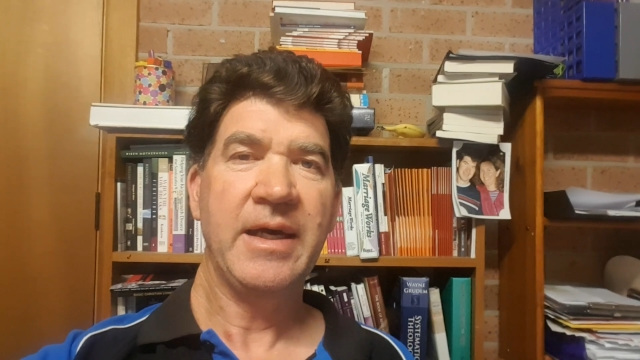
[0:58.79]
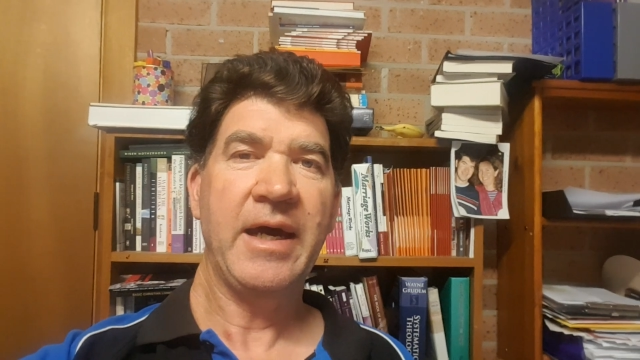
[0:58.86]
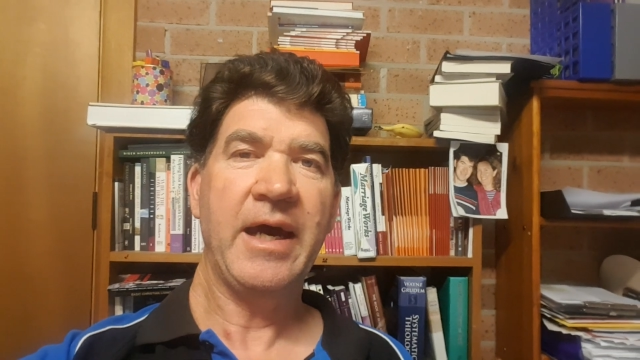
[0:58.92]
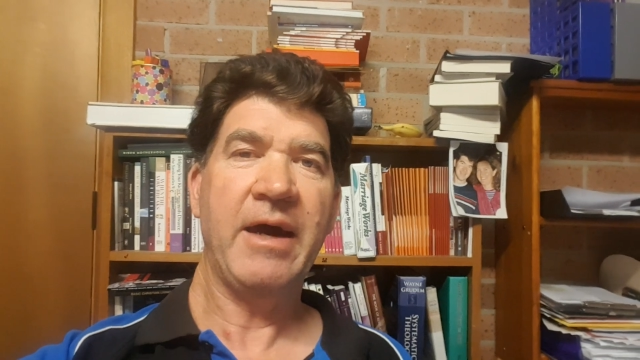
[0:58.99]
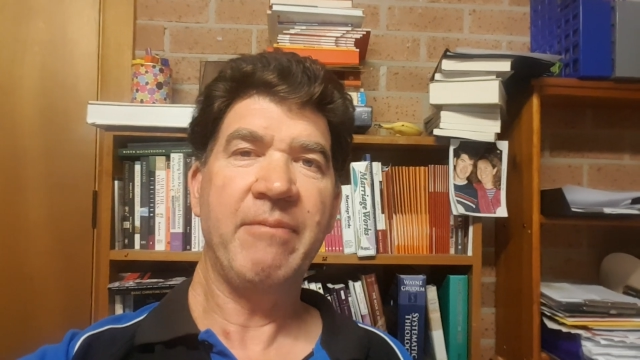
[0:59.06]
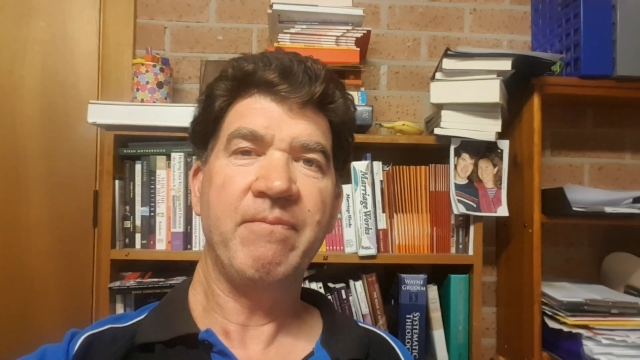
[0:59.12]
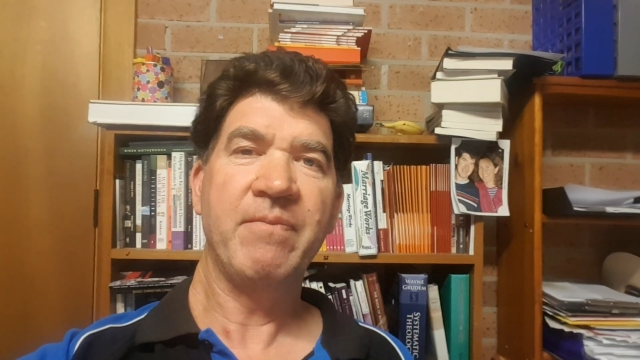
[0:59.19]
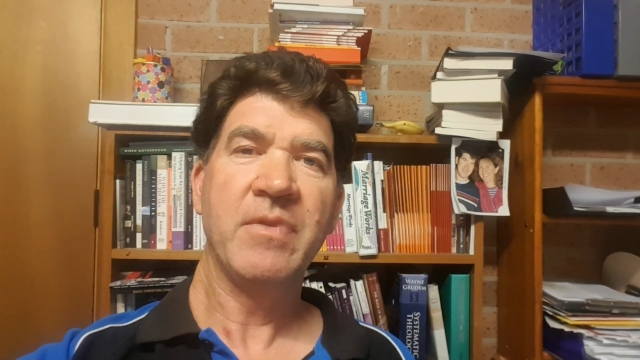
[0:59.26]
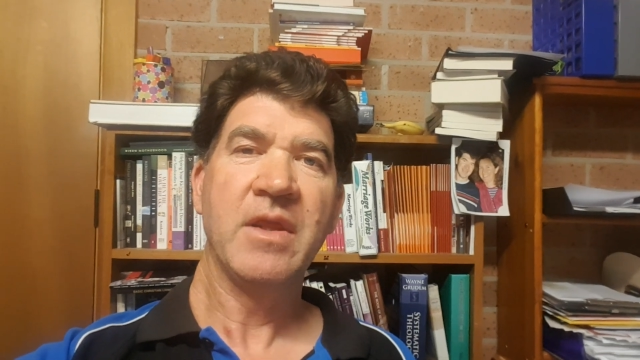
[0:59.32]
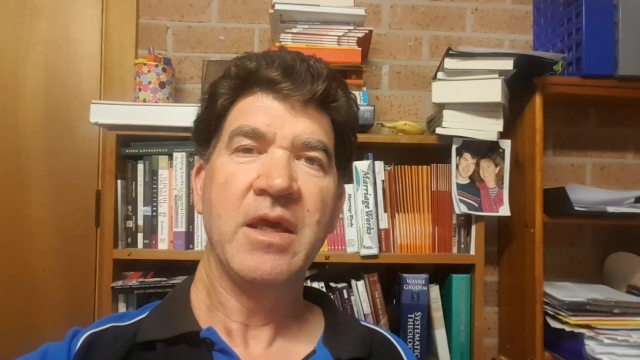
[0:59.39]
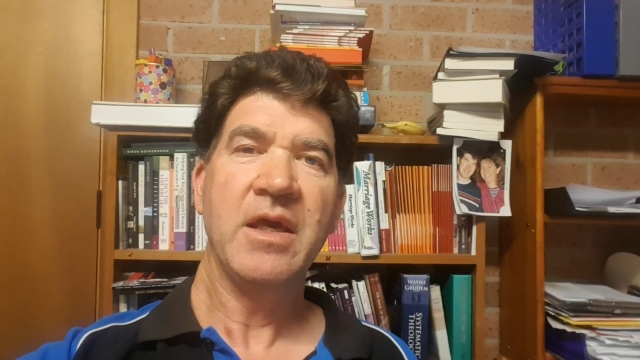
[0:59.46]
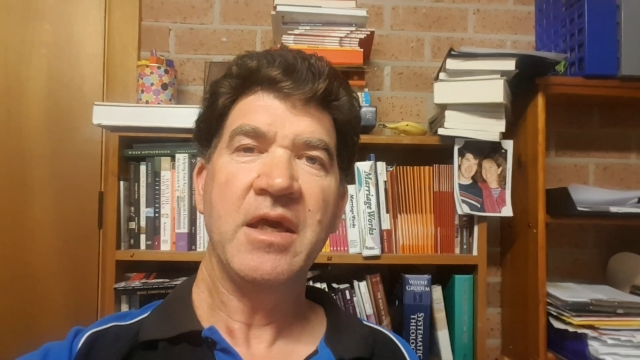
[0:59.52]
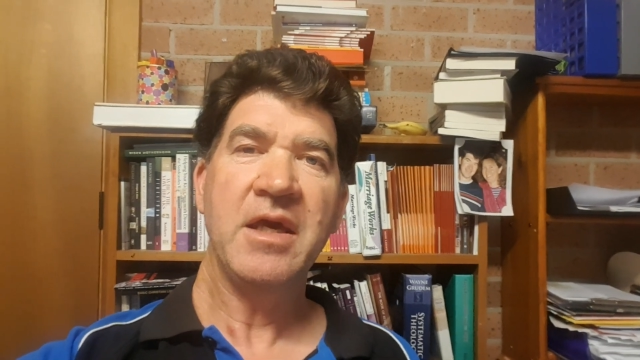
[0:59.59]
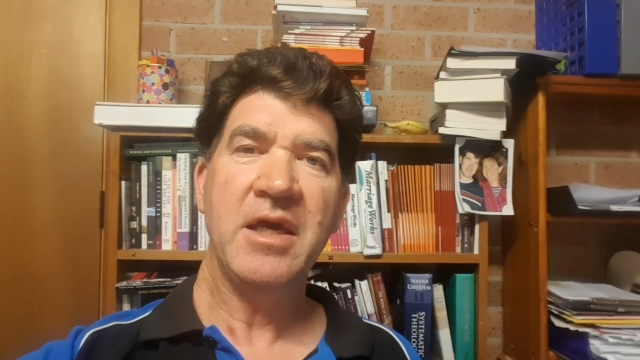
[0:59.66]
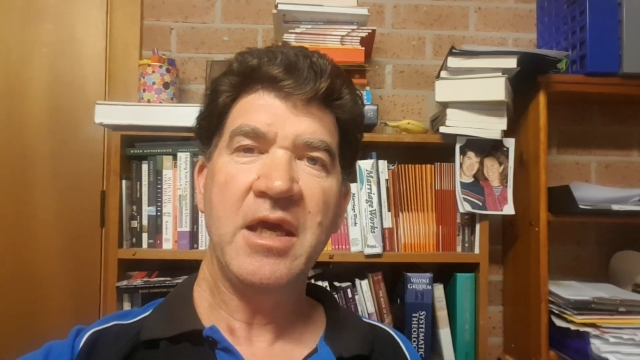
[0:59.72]

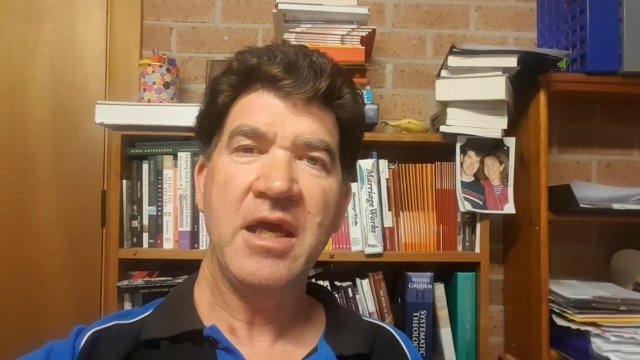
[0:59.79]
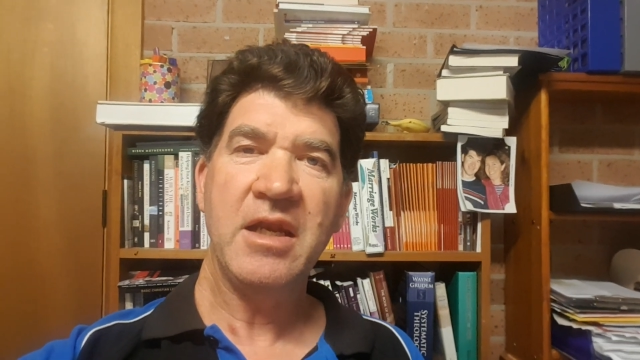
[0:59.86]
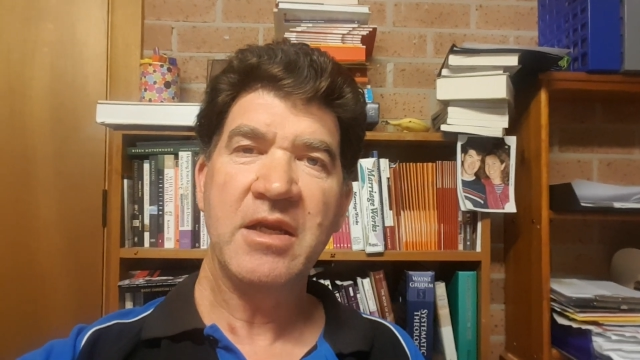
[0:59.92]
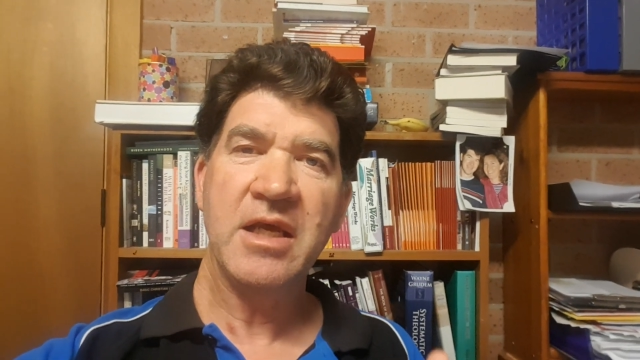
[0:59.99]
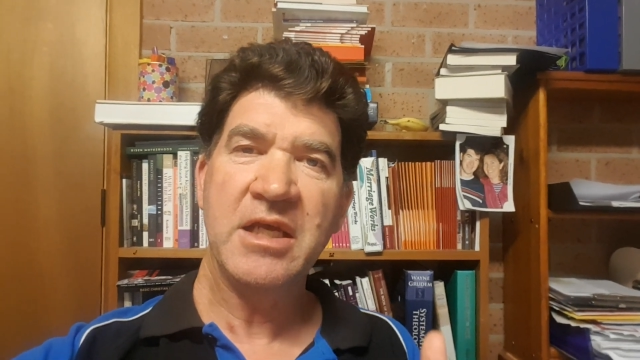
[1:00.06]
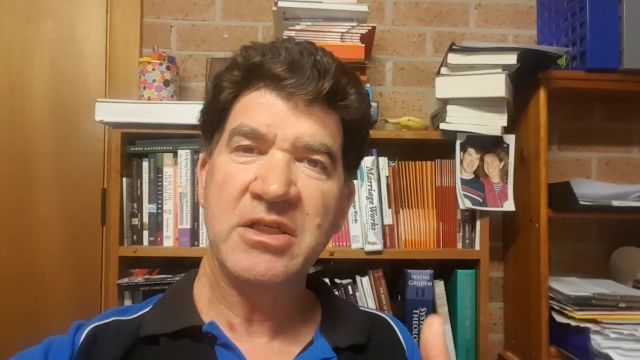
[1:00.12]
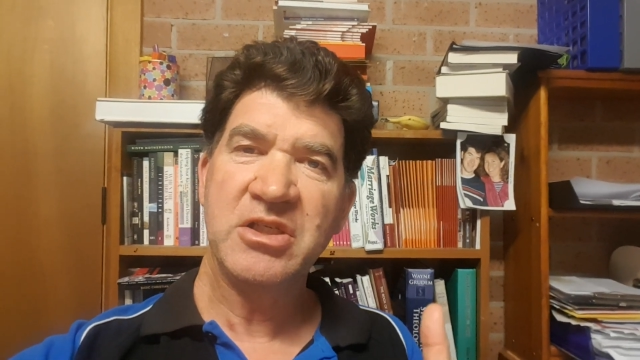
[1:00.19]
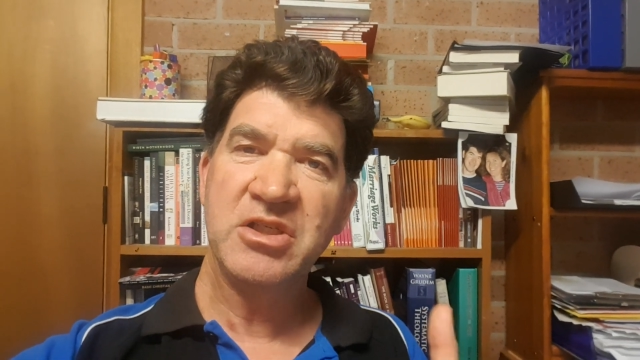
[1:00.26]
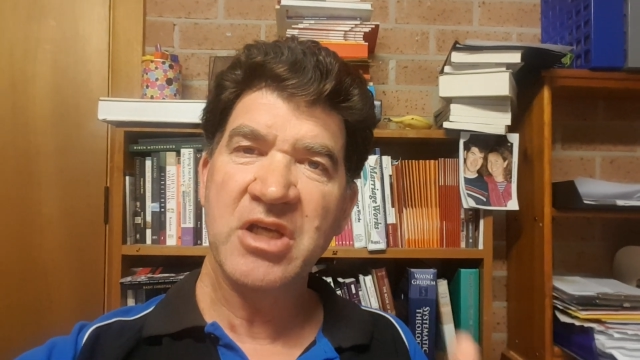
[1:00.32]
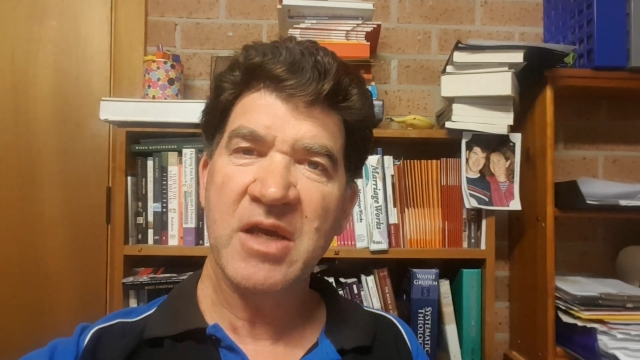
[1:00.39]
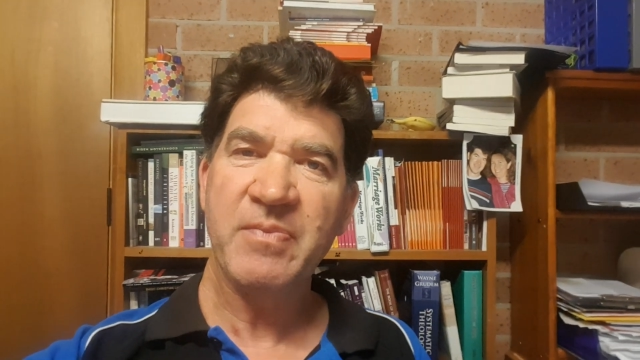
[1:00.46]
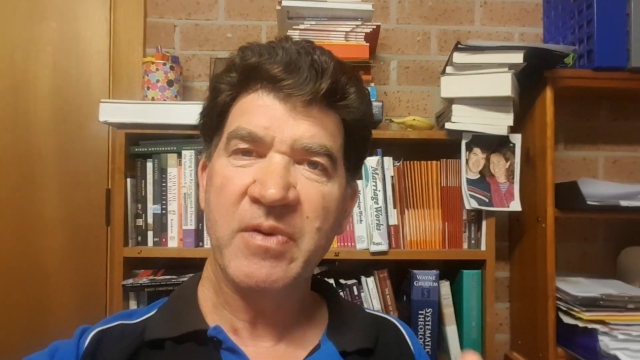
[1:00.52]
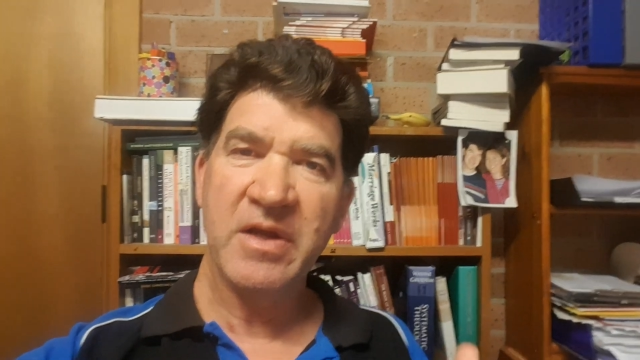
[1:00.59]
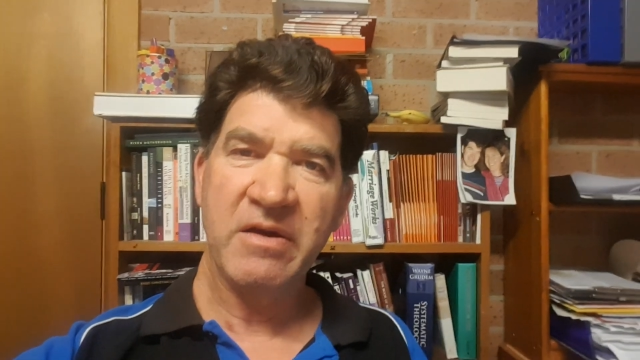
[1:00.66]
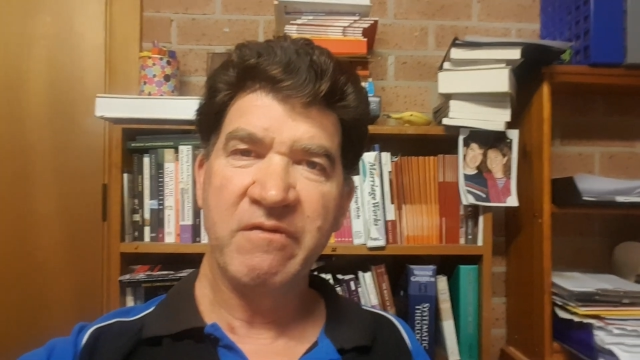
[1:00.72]
it is
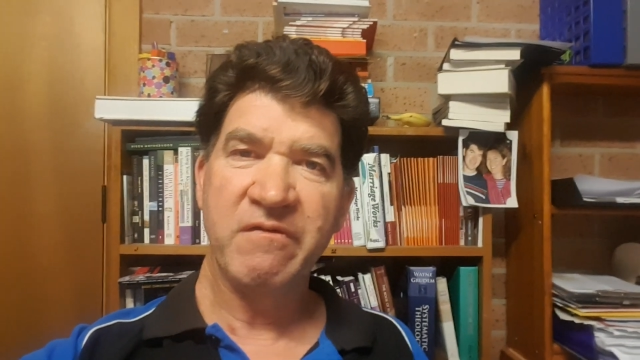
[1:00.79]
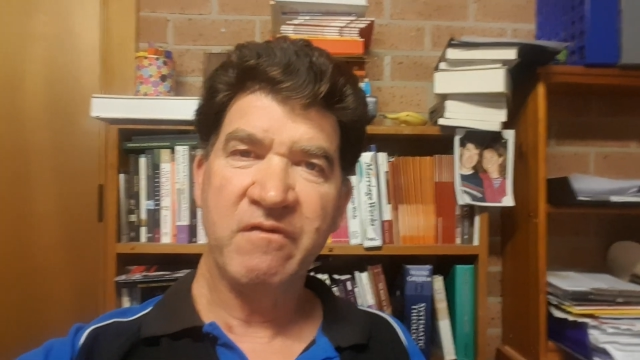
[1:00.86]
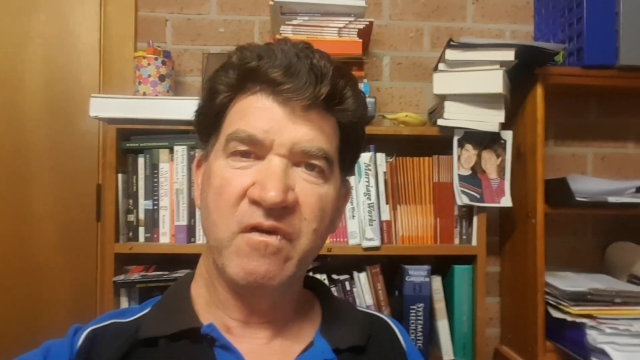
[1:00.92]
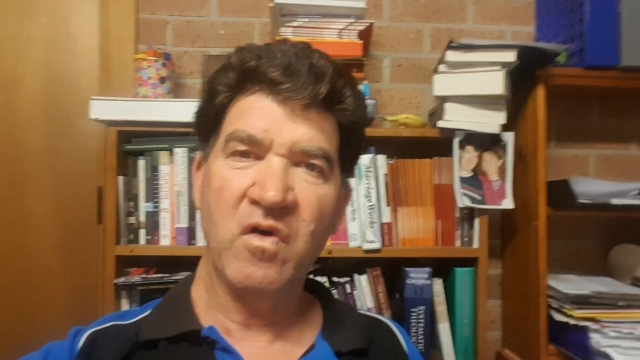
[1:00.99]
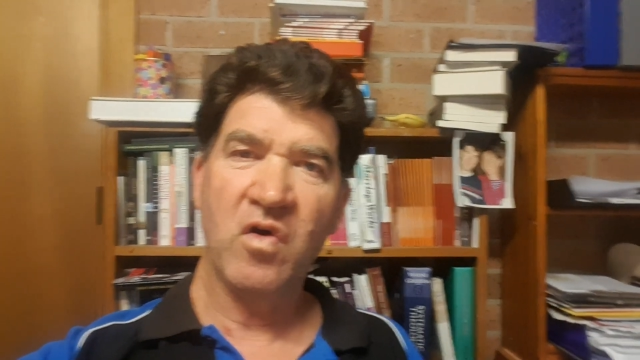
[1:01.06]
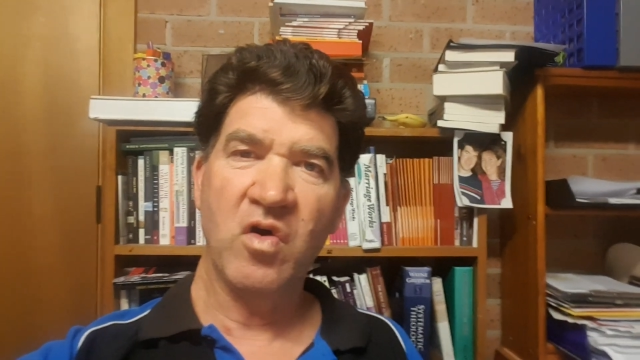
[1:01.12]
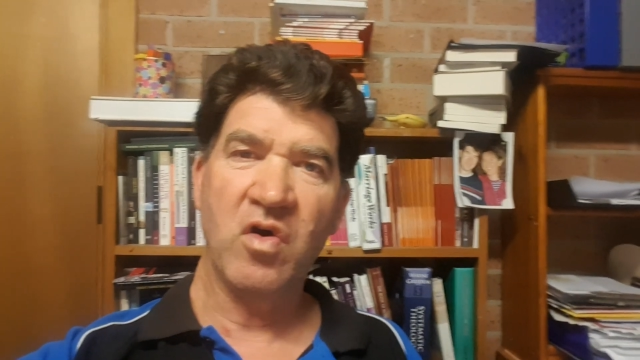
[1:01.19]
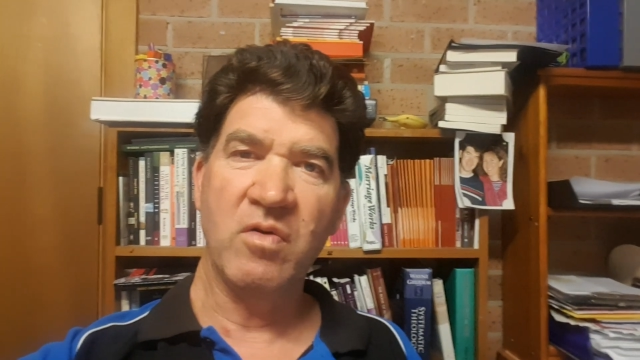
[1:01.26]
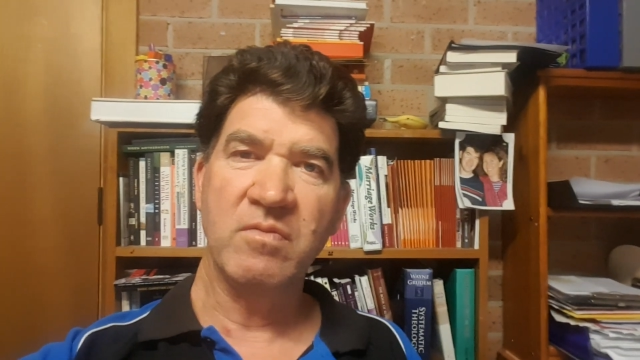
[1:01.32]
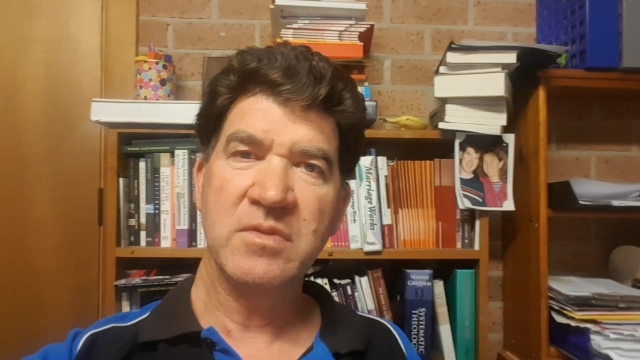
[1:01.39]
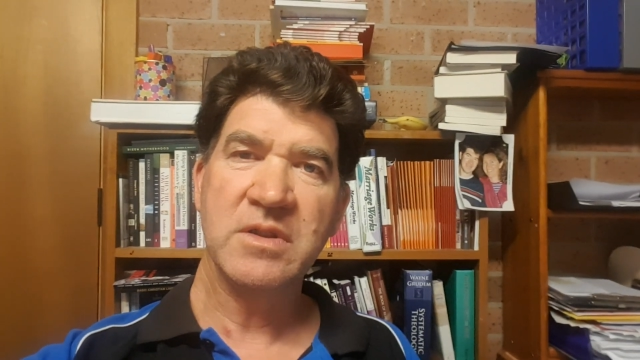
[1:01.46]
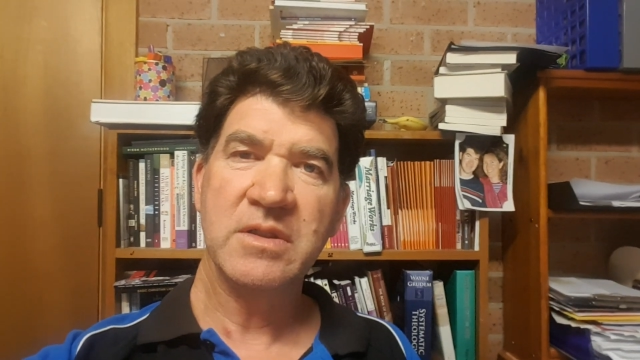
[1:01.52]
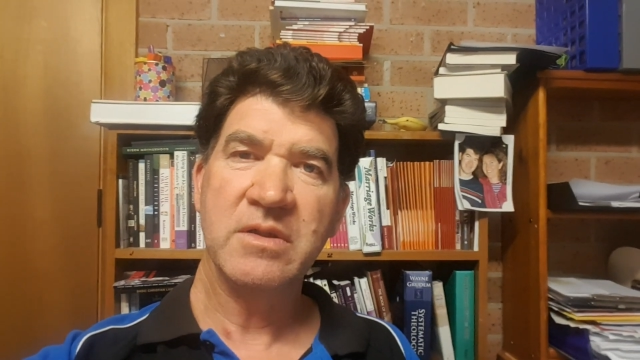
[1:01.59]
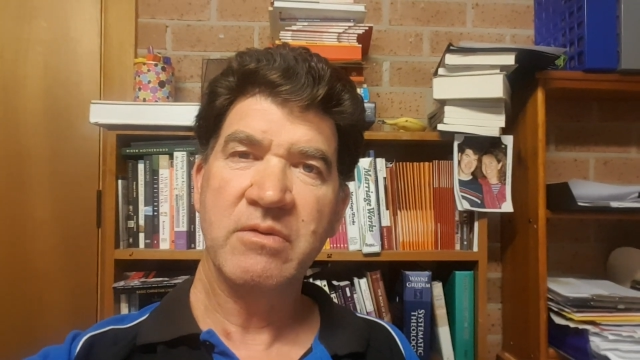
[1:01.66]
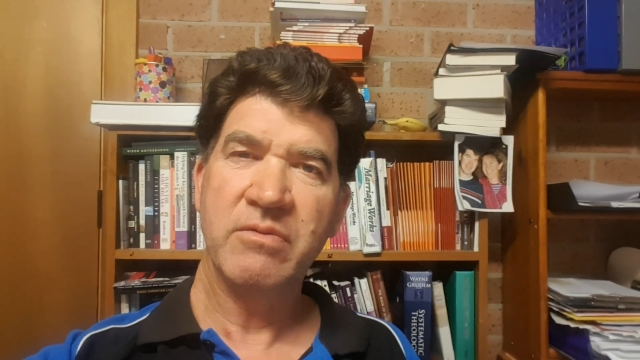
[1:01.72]
deeply informed.